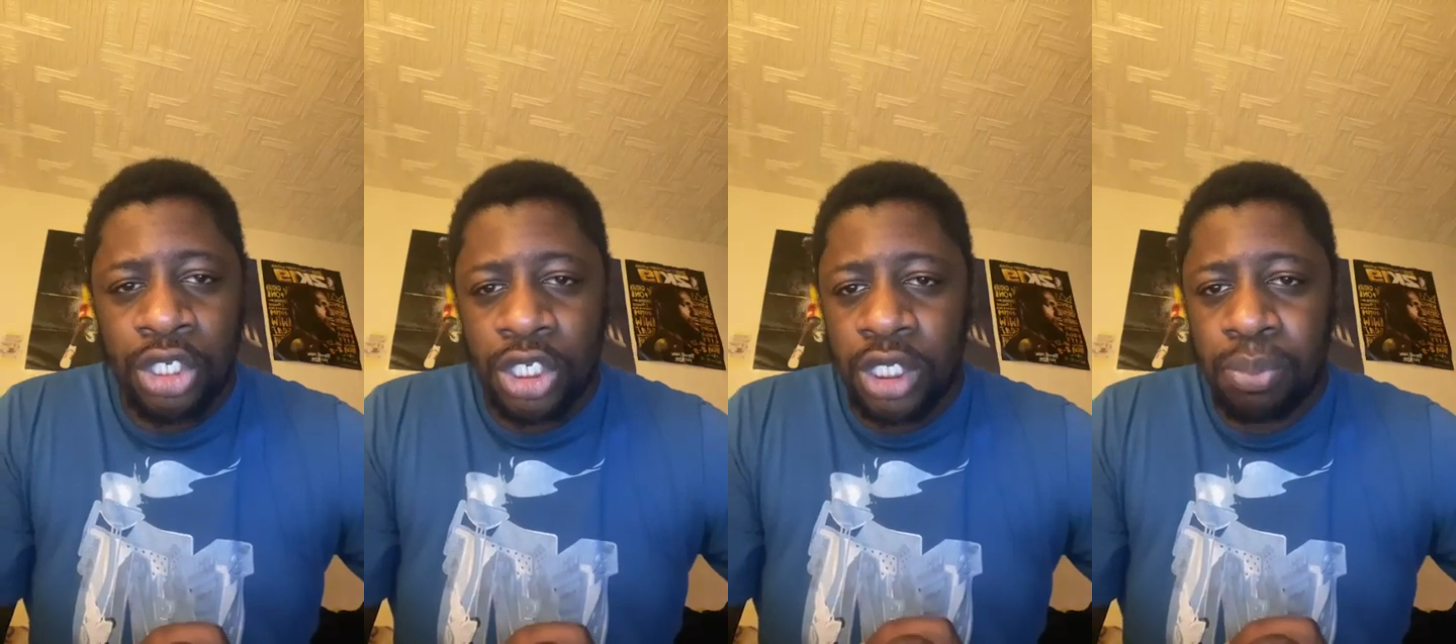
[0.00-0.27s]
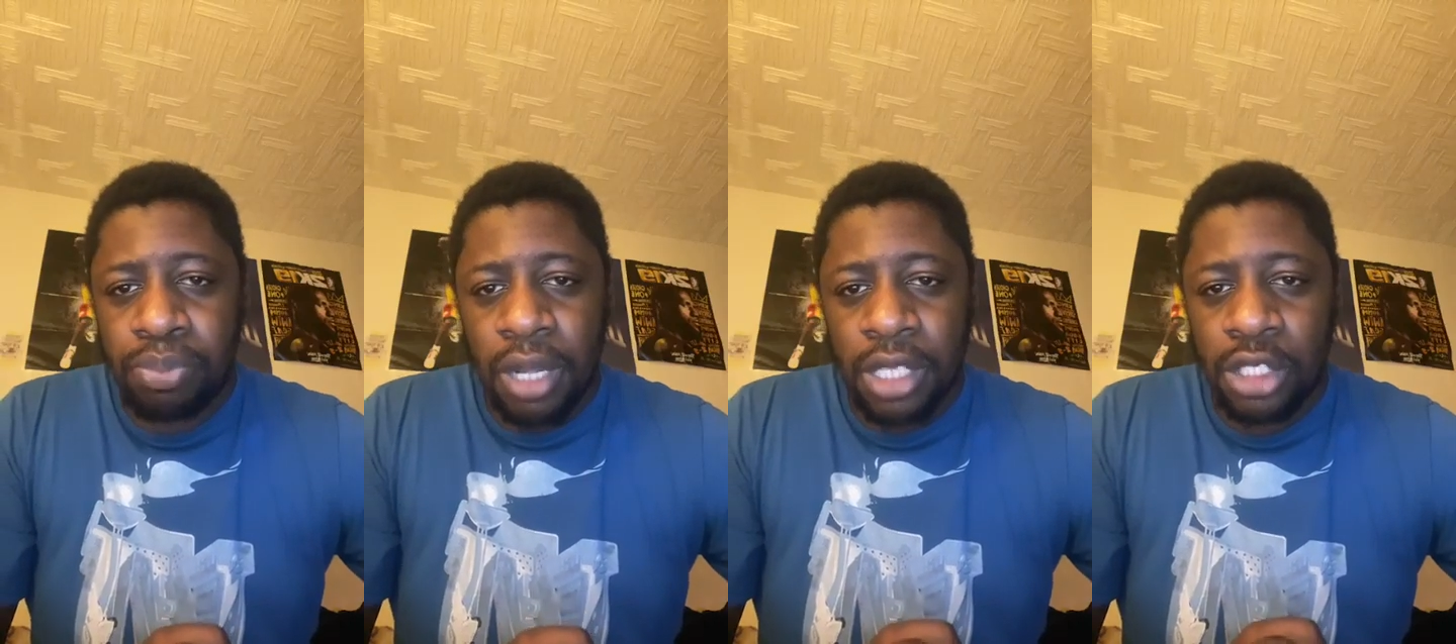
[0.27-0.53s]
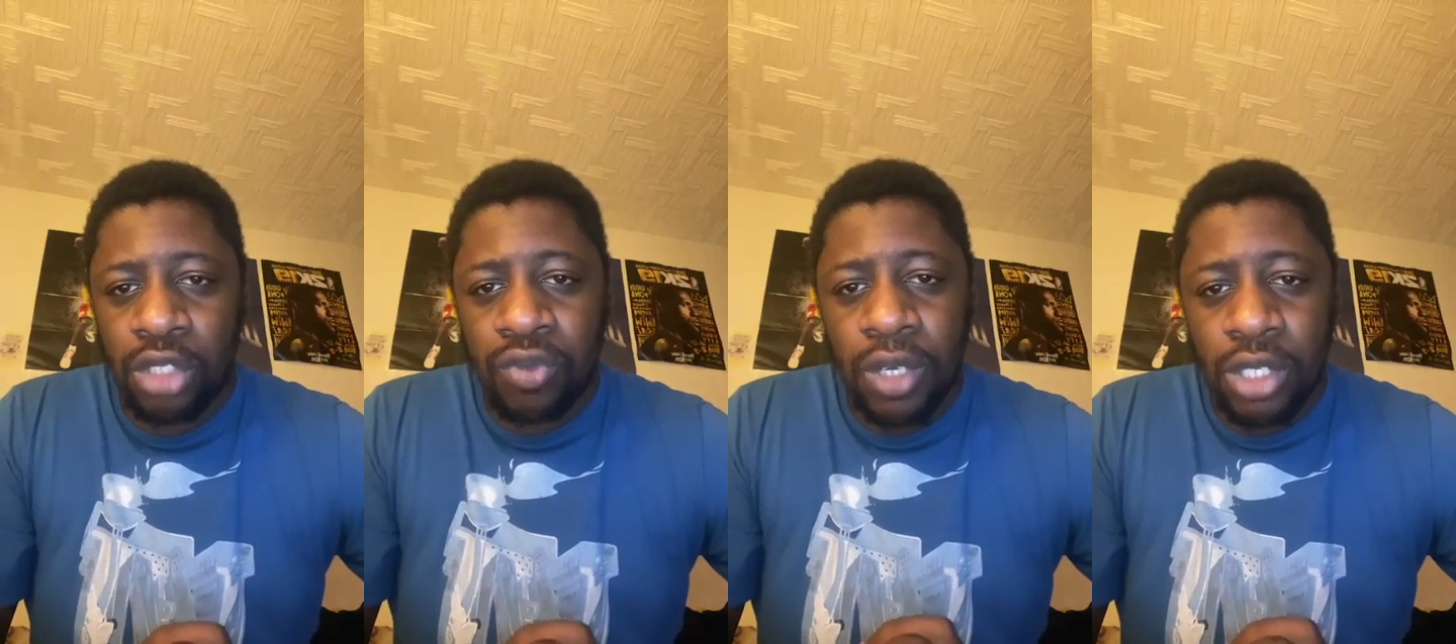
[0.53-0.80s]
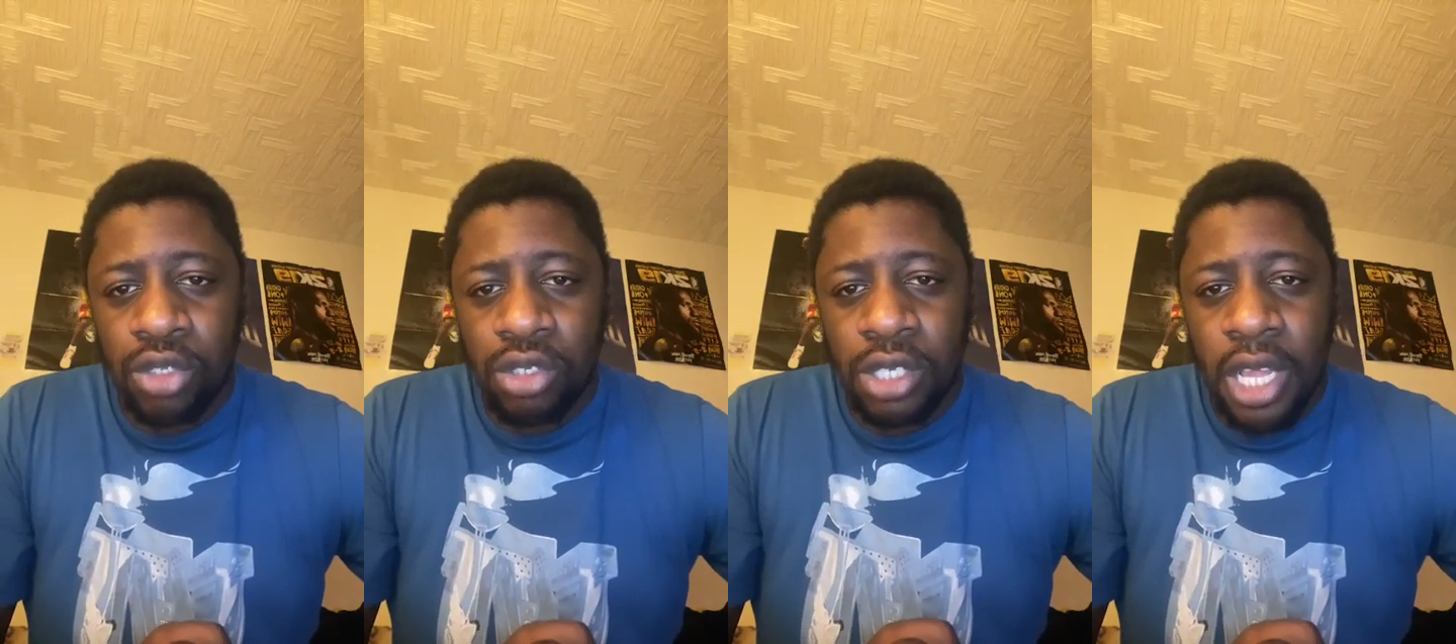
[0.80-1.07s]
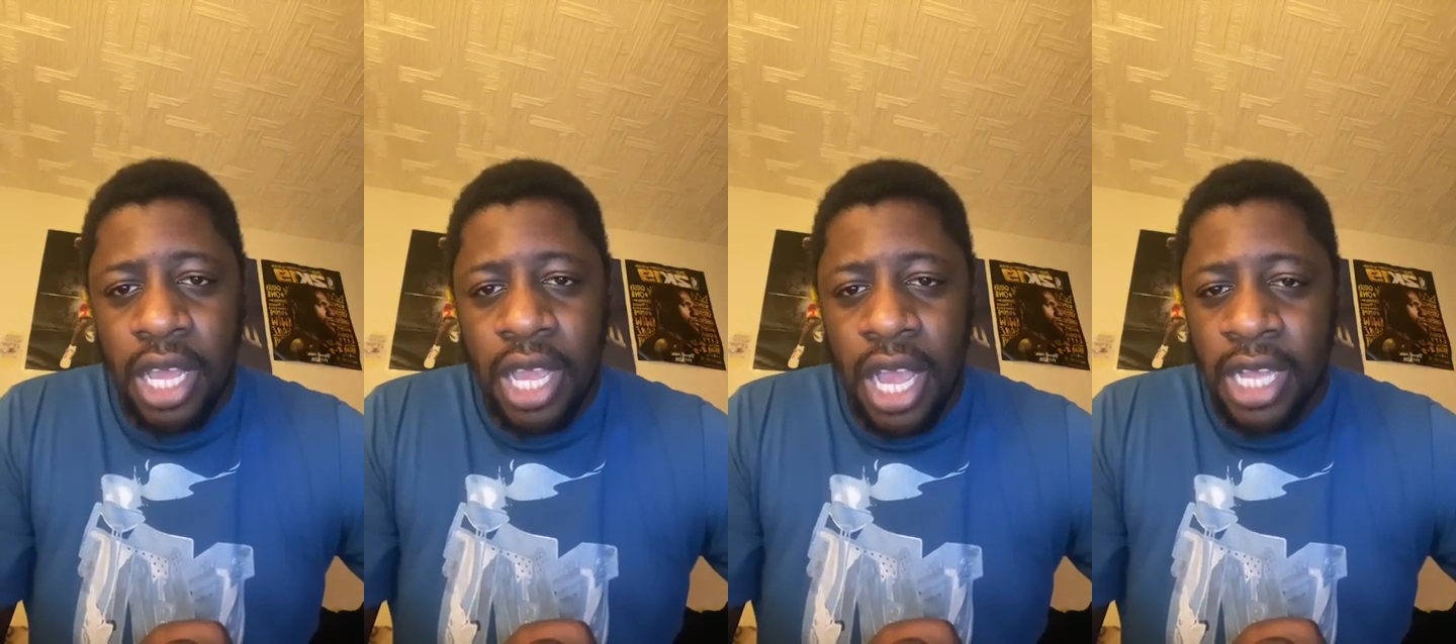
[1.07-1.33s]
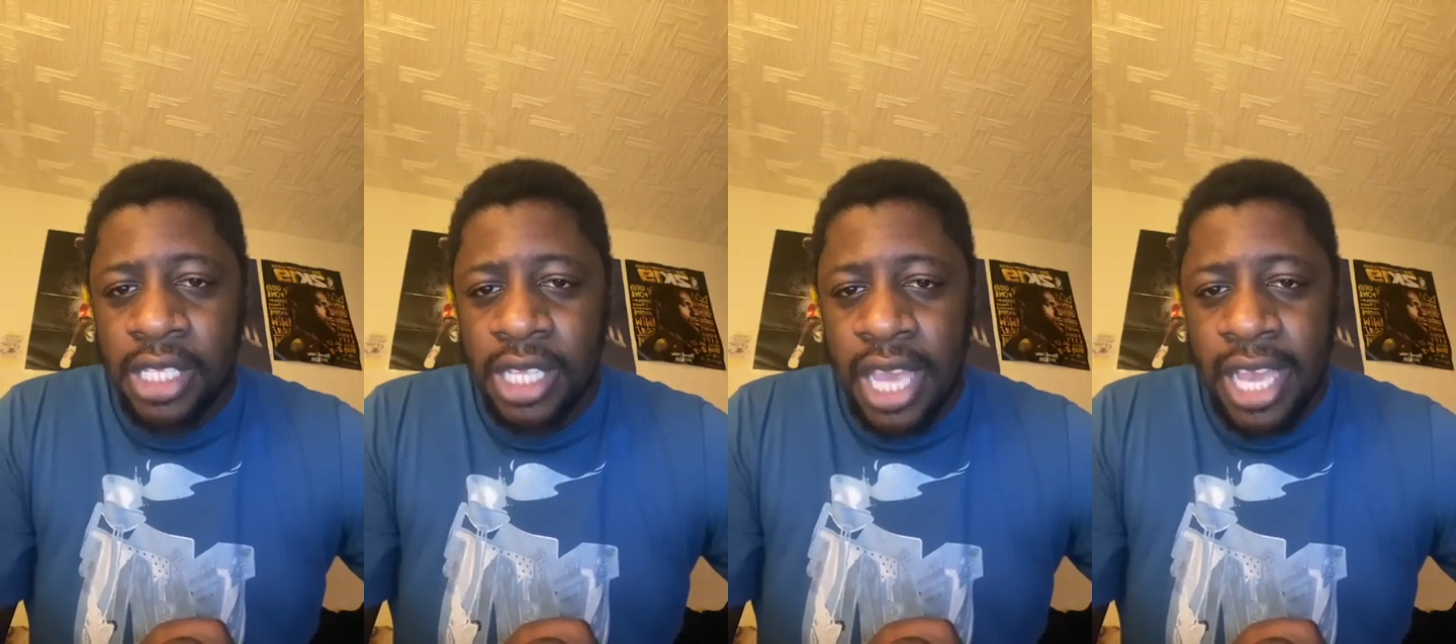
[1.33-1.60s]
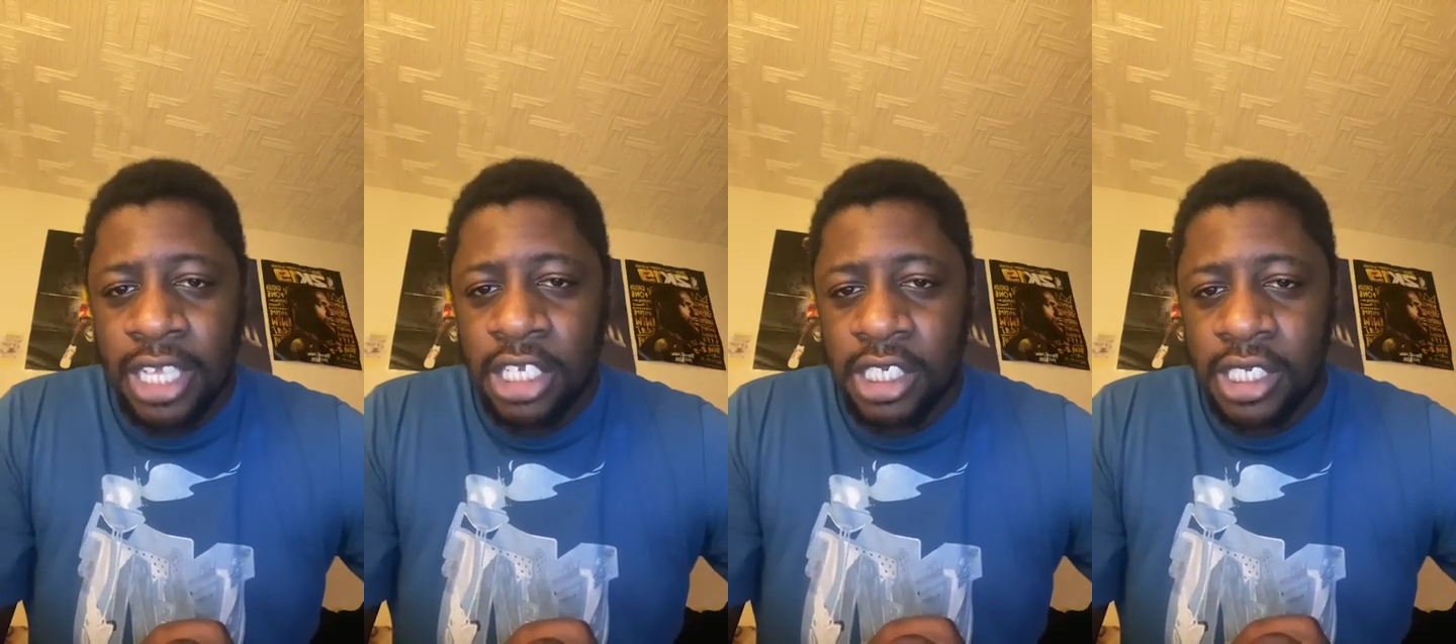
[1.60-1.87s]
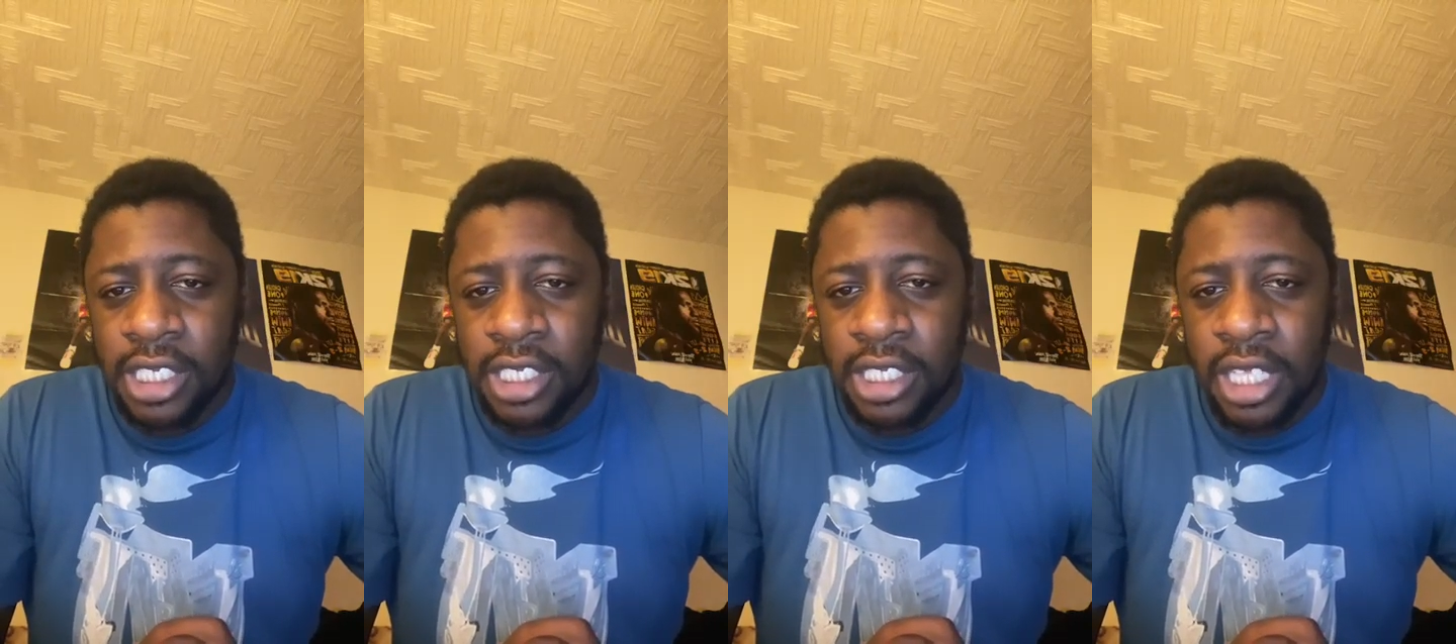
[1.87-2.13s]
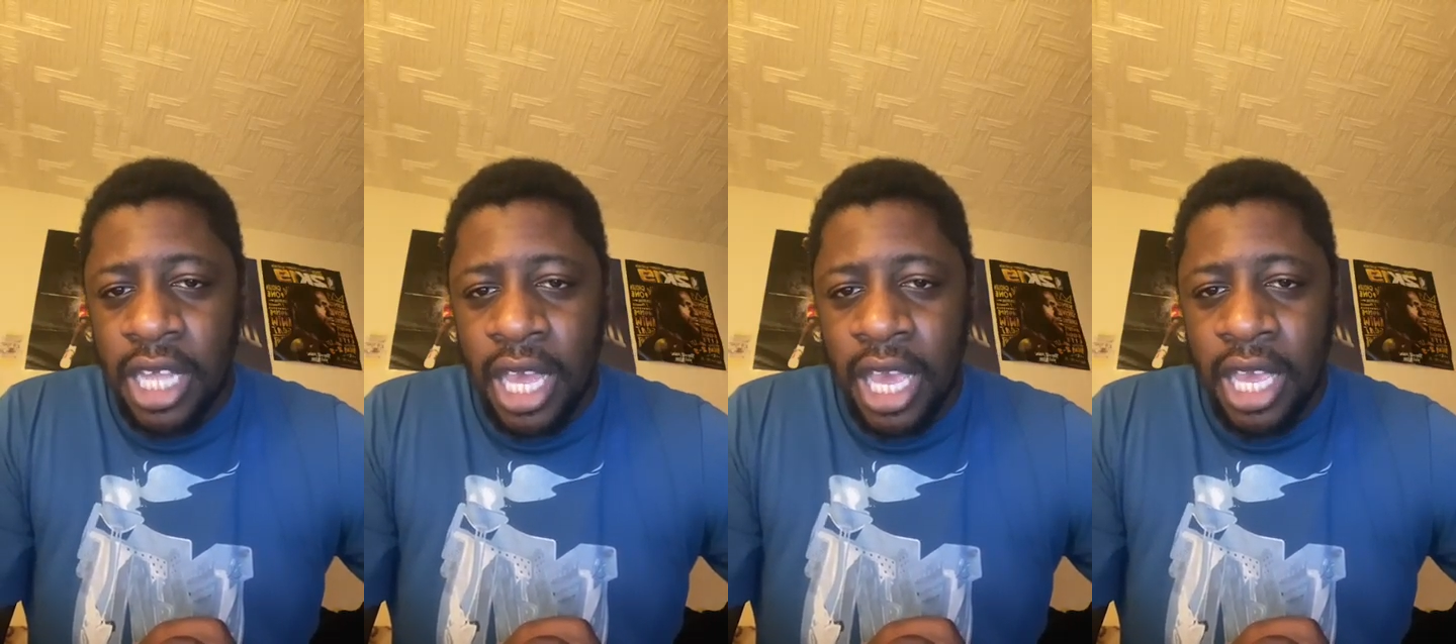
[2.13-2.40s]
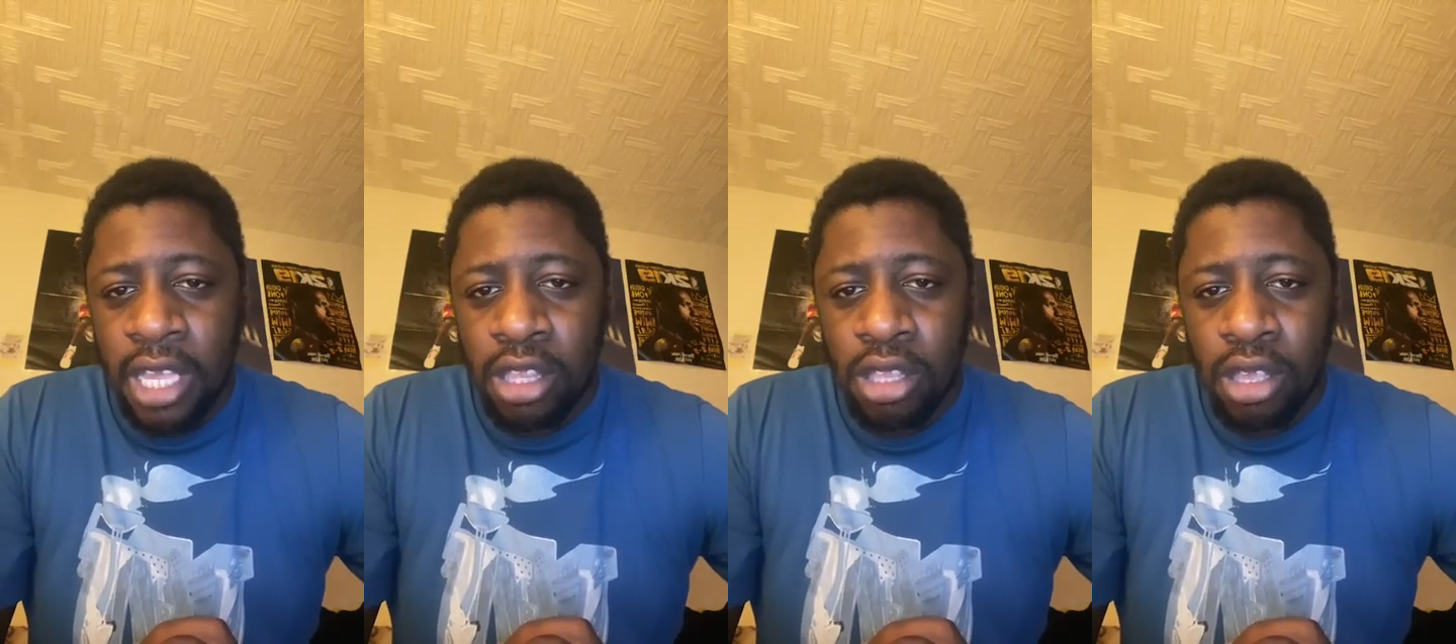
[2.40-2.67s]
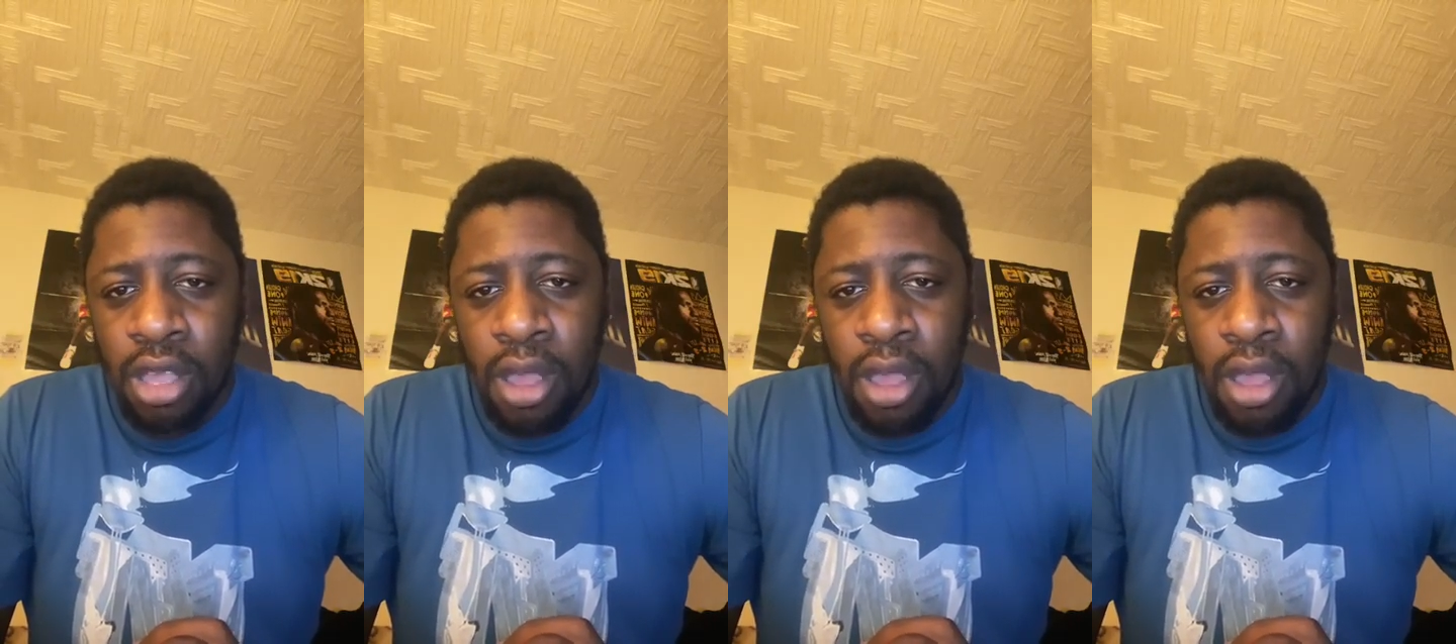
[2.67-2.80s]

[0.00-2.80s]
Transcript: just passed away today at the age of 68.